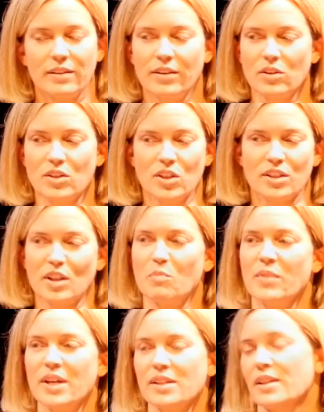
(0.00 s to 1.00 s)
there's just
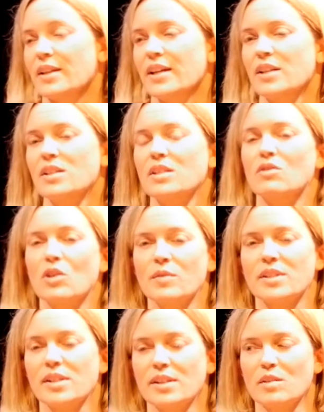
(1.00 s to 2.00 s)
some things that kids'
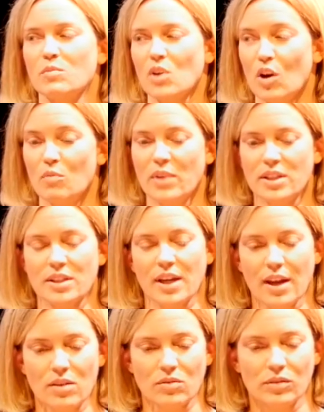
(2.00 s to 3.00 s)
nervous systems aren't meant to
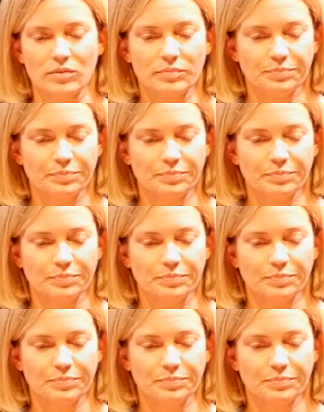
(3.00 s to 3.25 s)
handle.